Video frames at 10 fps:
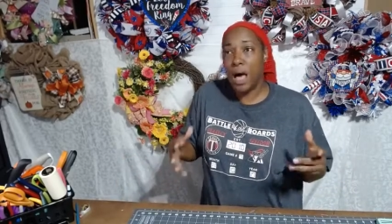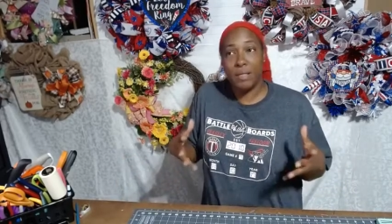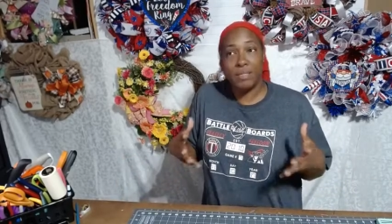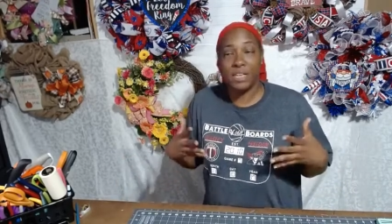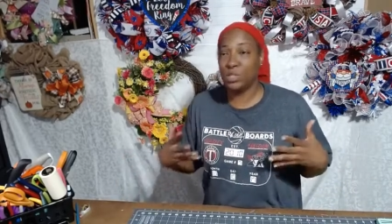
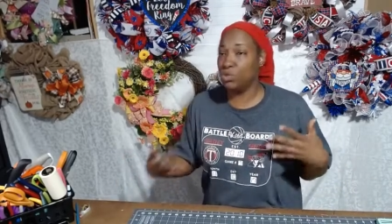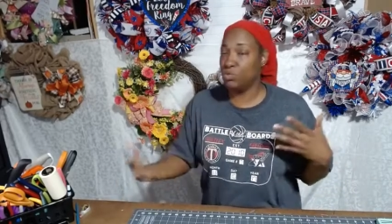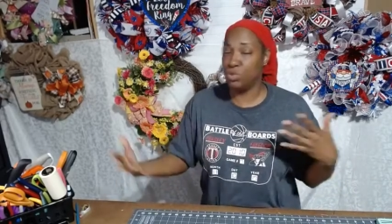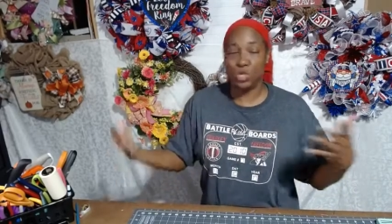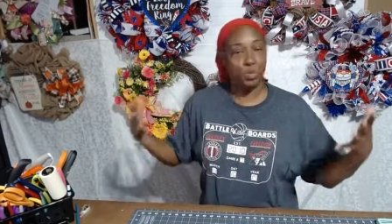That's
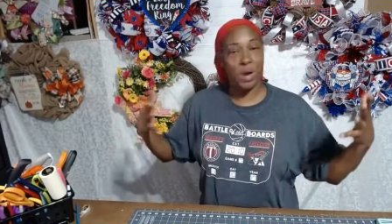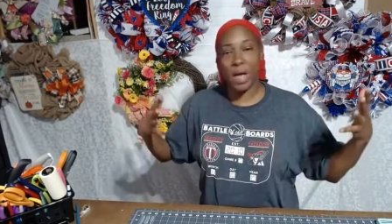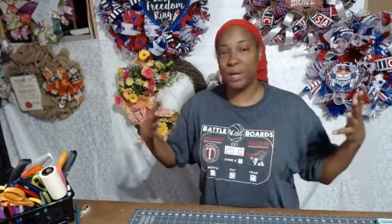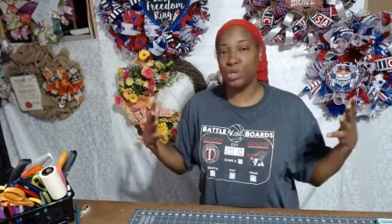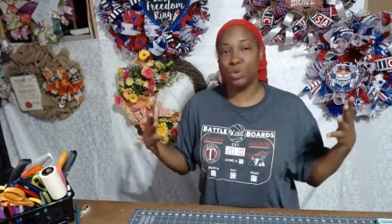just what
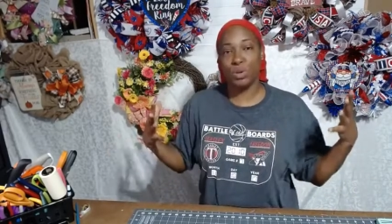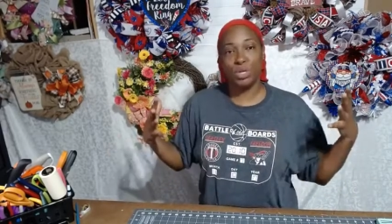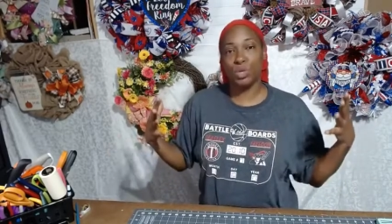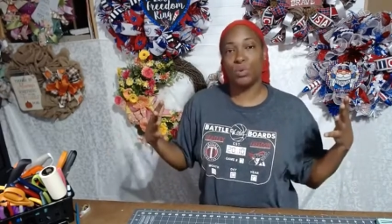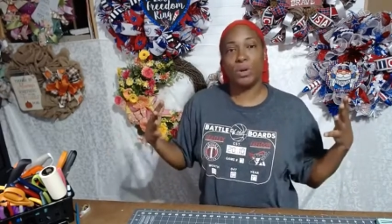I enjoy
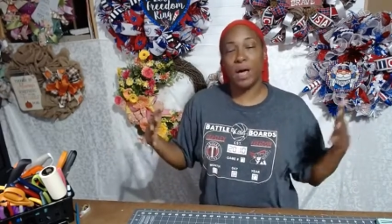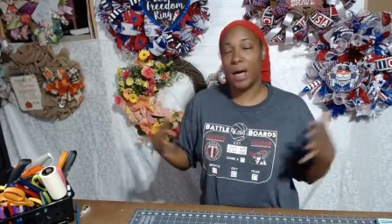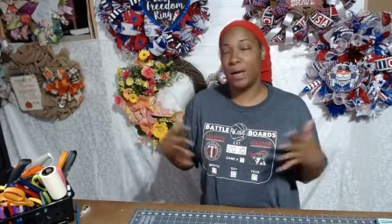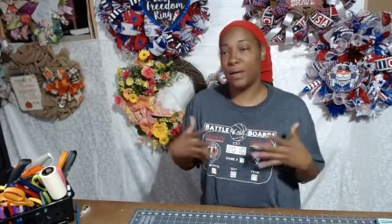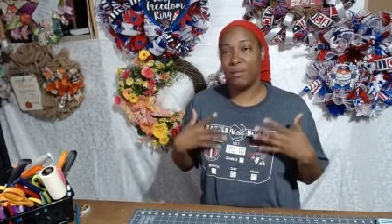doing.
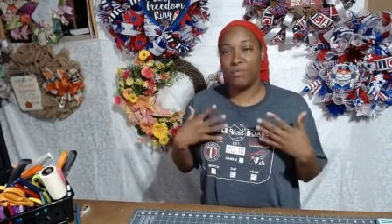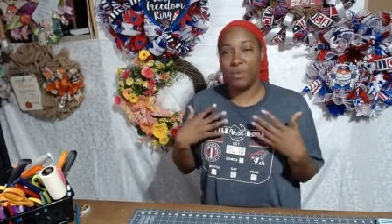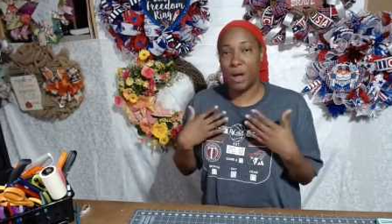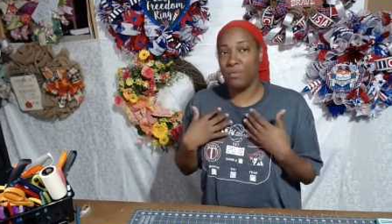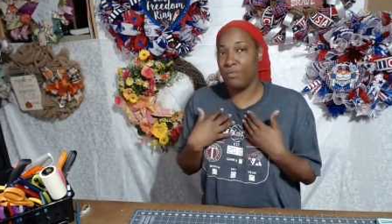I
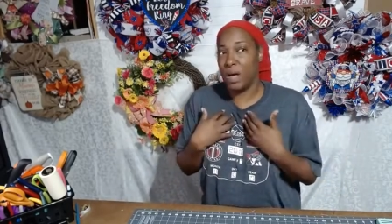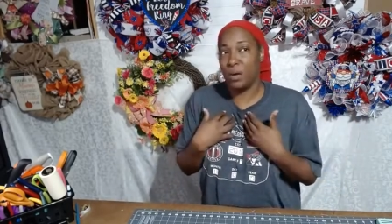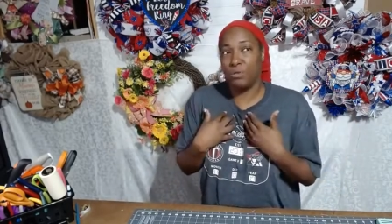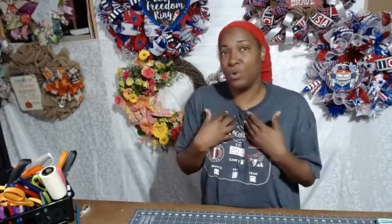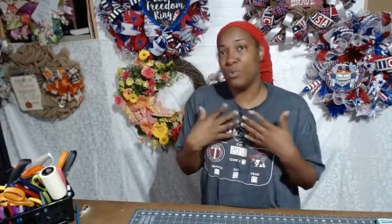
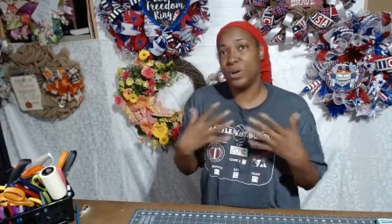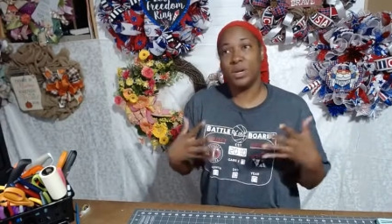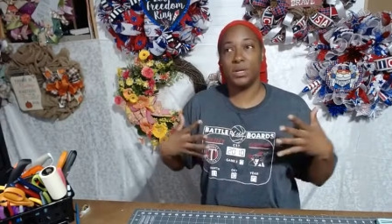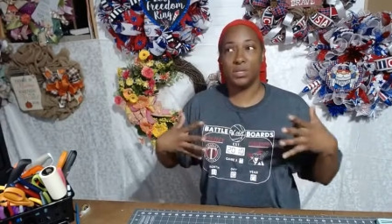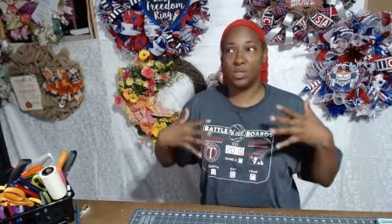don't know what it
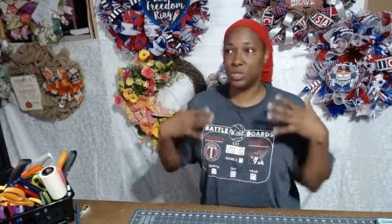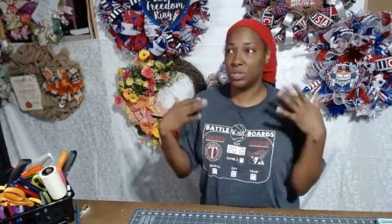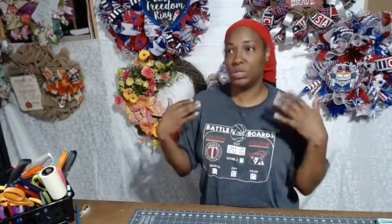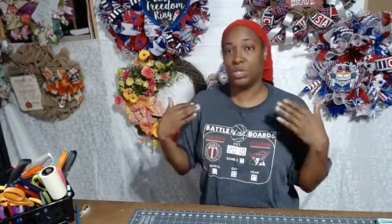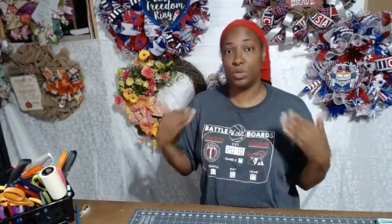is. It
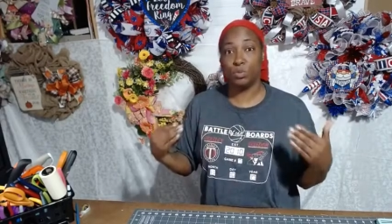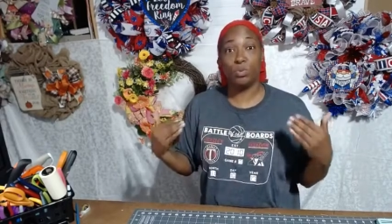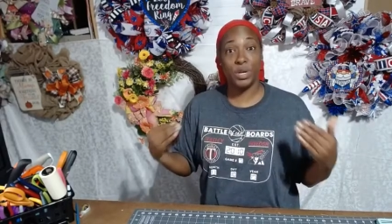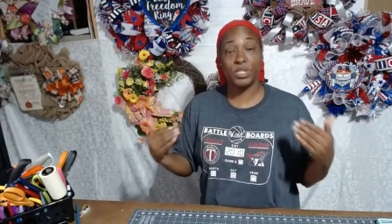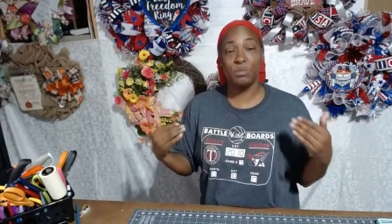just
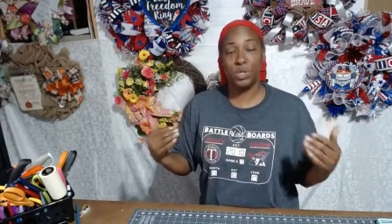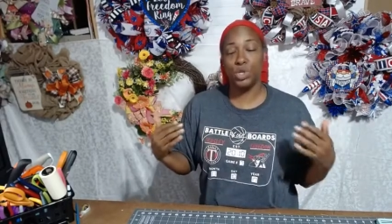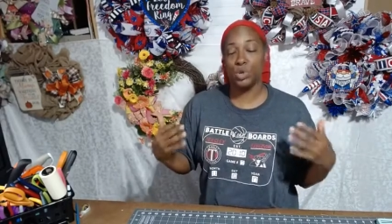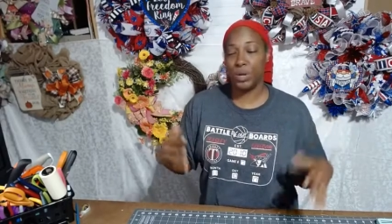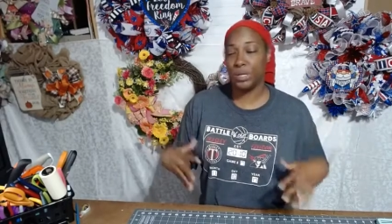brings me
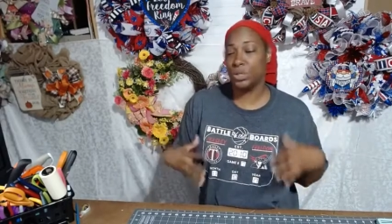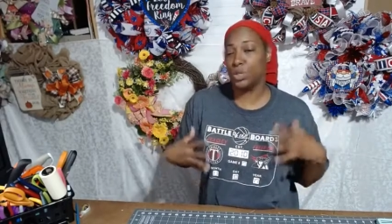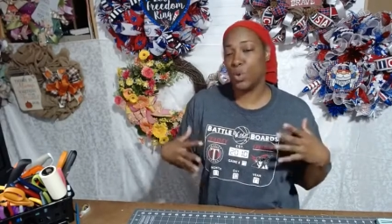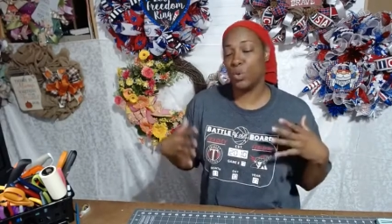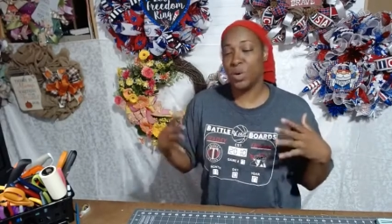joy.
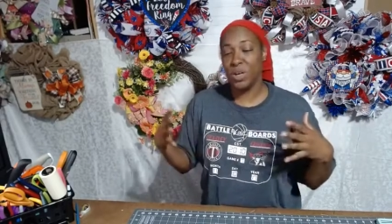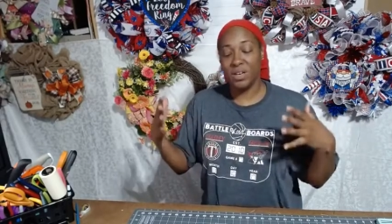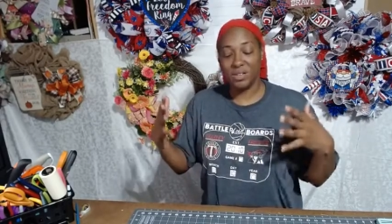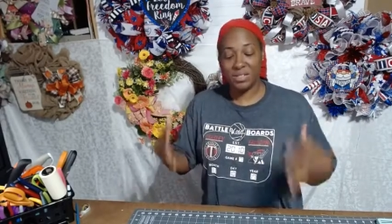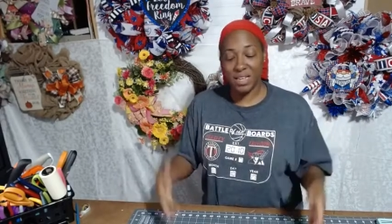So
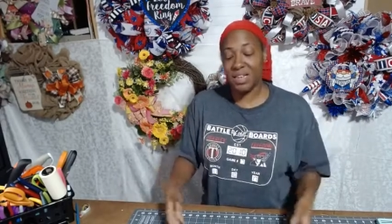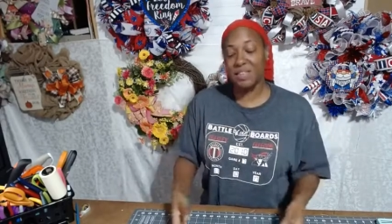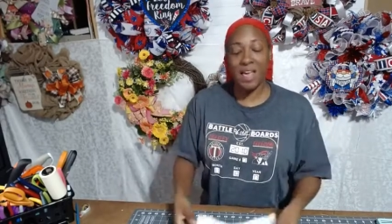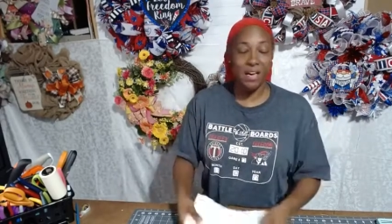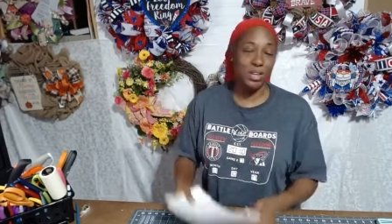sitting
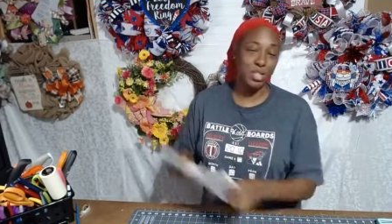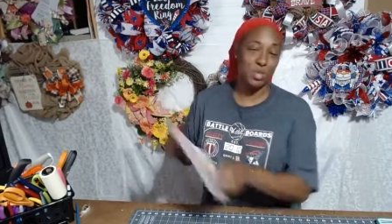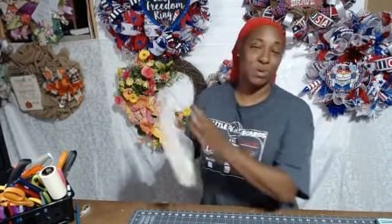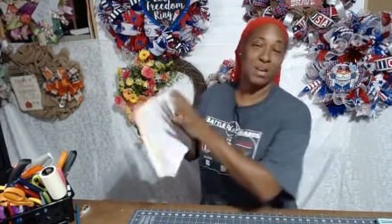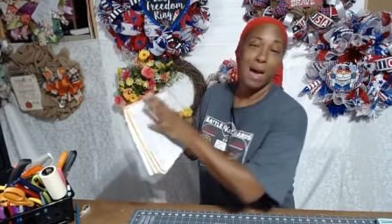down and
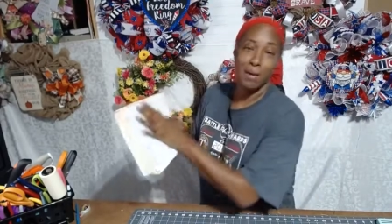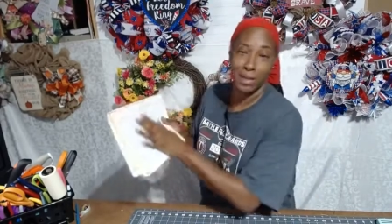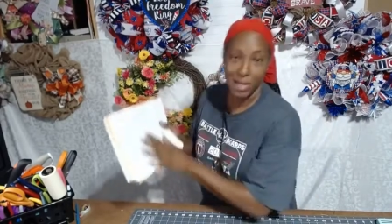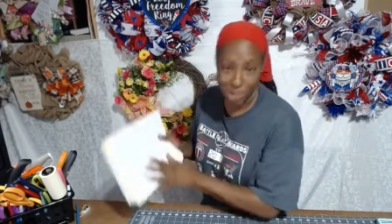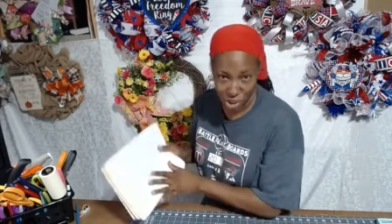doing
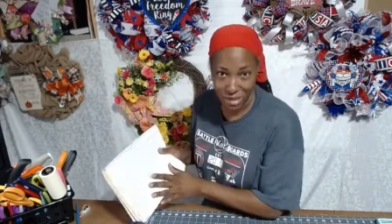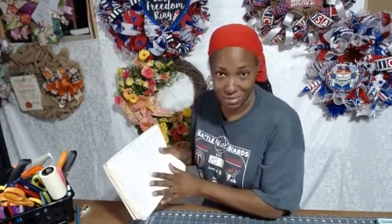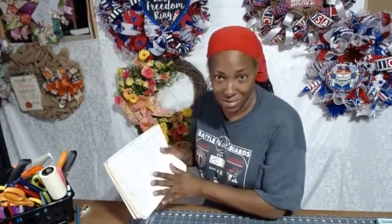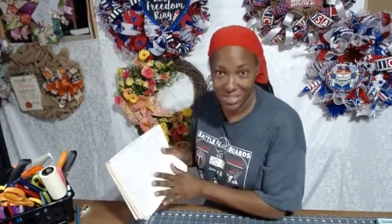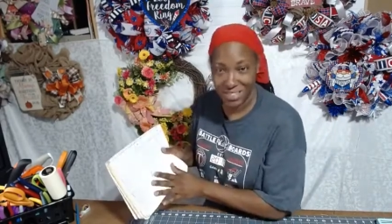
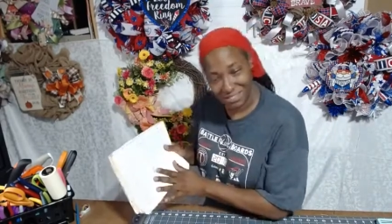calculations